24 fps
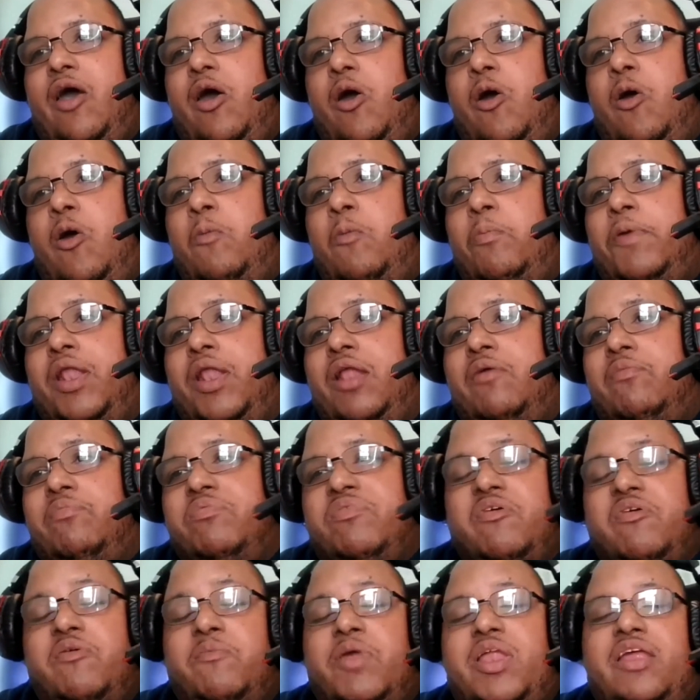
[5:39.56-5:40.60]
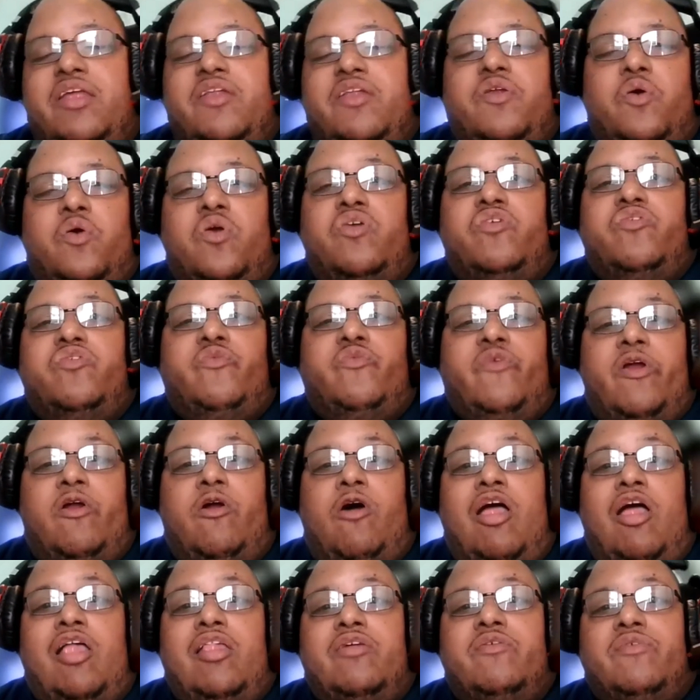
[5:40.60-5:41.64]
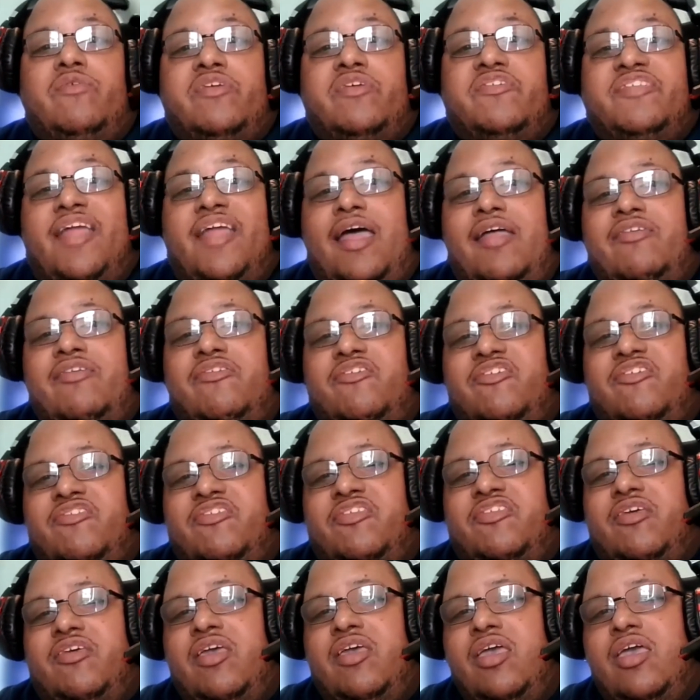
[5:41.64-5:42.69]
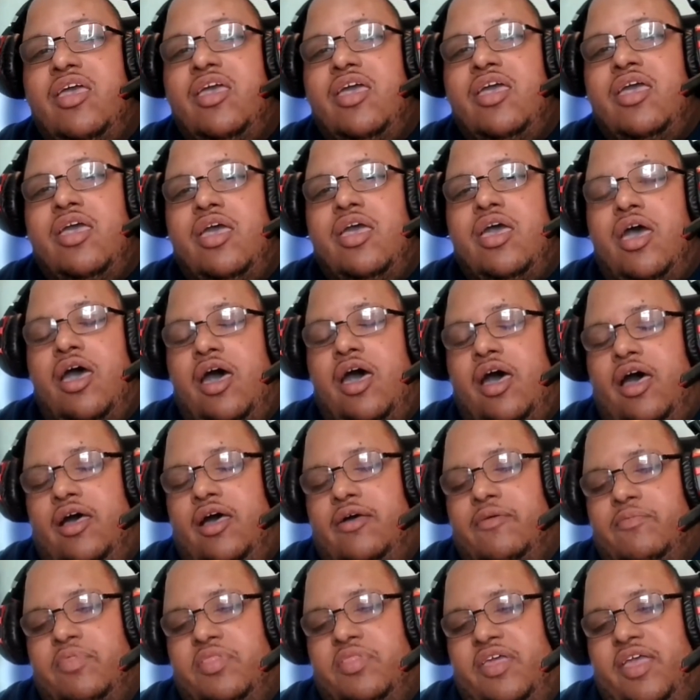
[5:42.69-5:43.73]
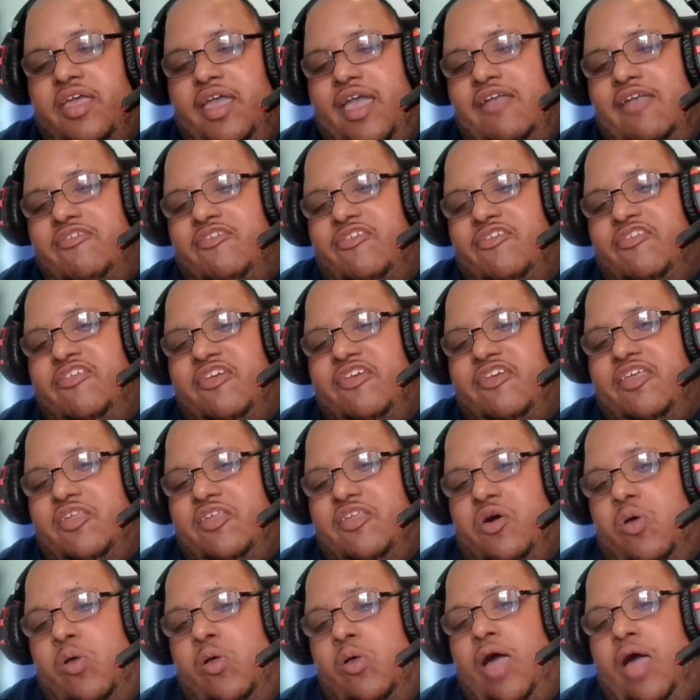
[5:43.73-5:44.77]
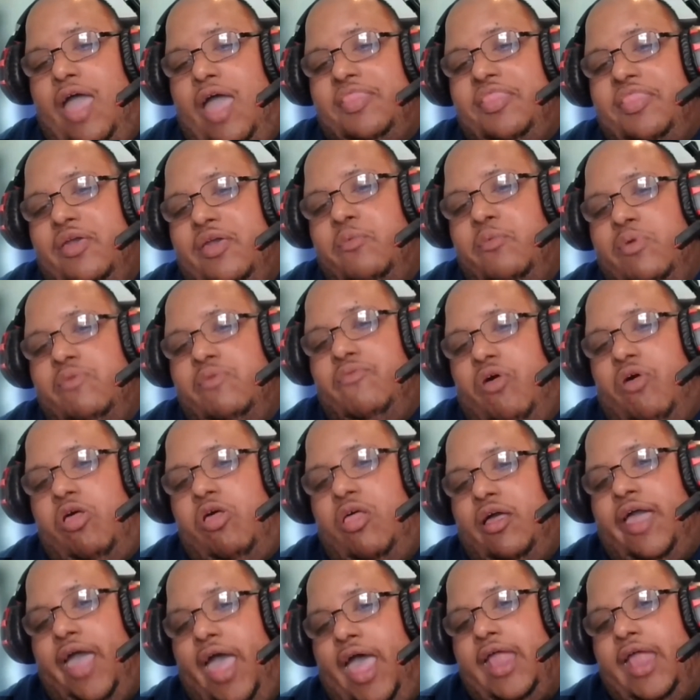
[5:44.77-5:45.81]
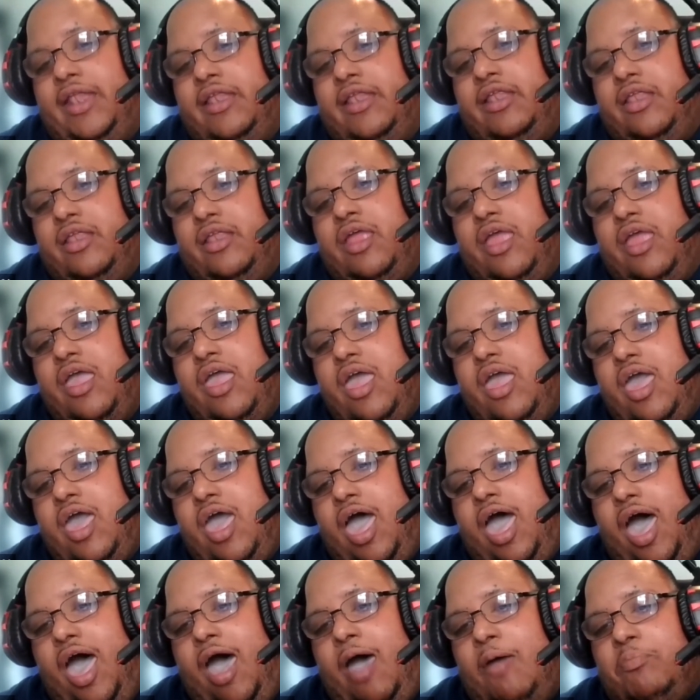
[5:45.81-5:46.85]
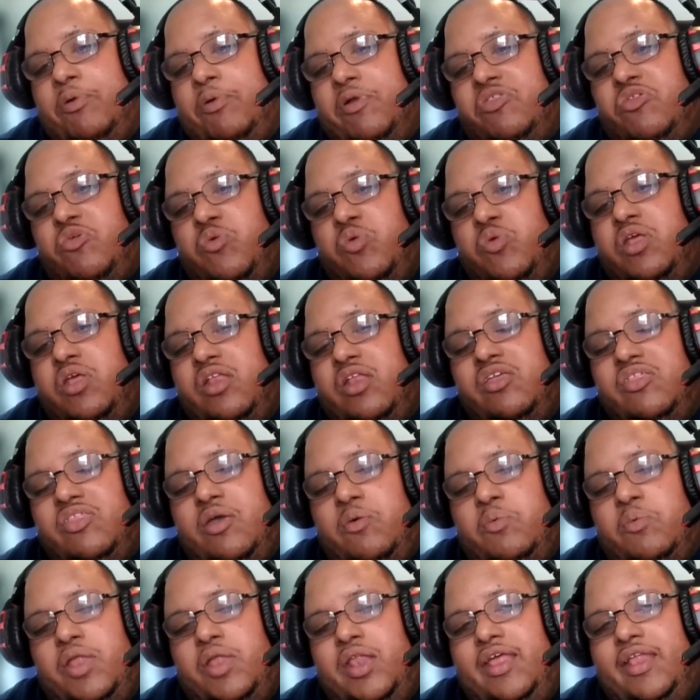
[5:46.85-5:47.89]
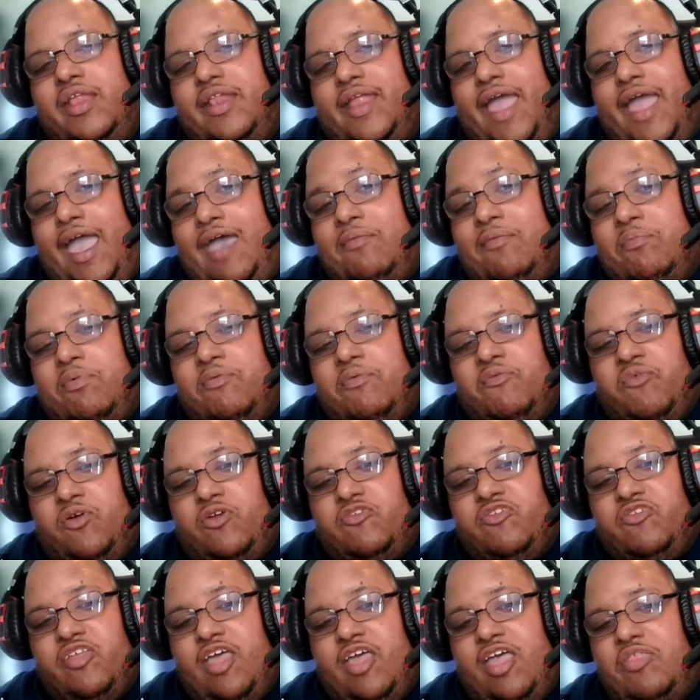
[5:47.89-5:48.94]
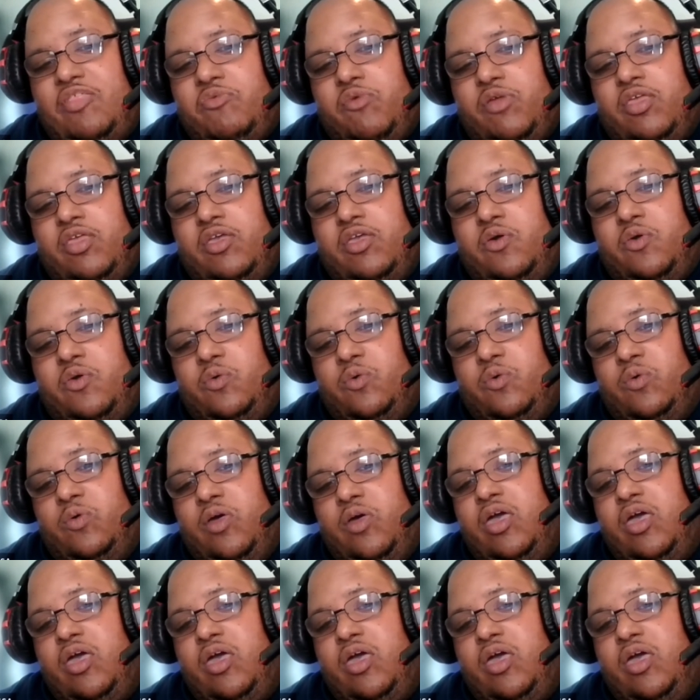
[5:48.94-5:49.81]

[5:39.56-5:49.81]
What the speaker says: open up so many doors for all of us, not just the agency as a whole. I think we've all gotten opportunities that we didn't have before, so that's really cool.